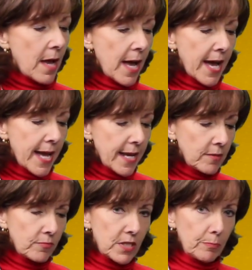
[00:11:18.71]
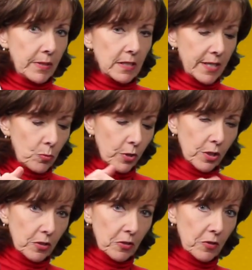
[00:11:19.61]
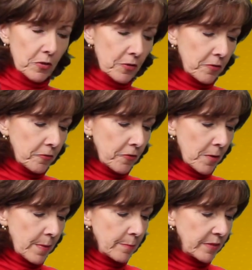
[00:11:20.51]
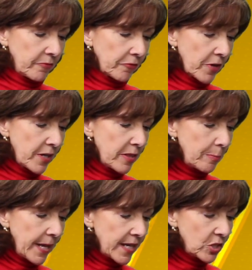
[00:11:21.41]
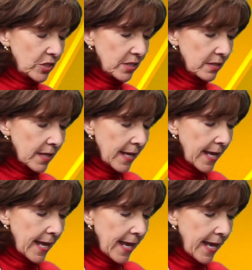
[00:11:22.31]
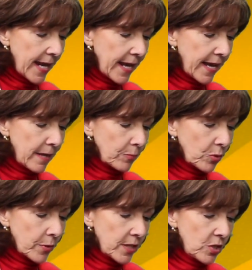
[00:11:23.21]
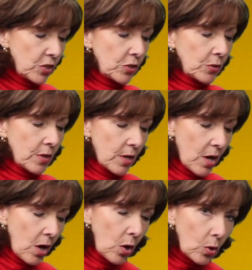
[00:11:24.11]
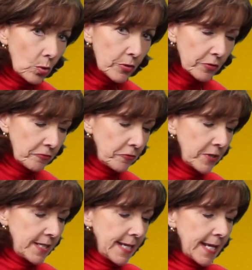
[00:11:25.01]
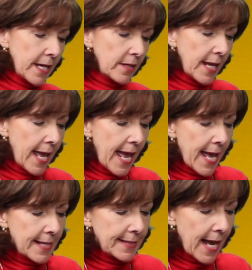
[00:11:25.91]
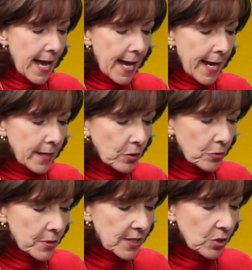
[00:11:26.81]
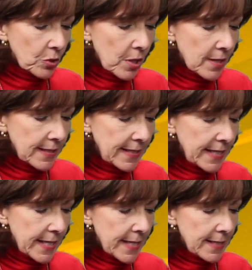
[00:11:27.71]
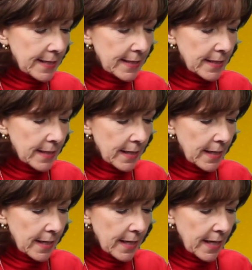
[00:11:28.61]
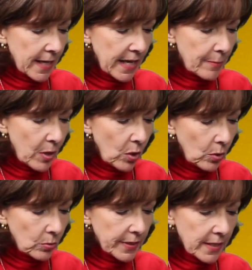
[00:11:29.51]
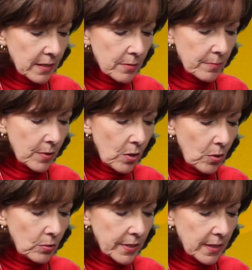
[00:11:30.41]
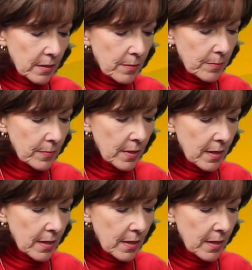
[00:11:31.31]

I typically work from, I'm in front of the patient, and I am going to hold their foot down as I crisscross this, and I'm holding them,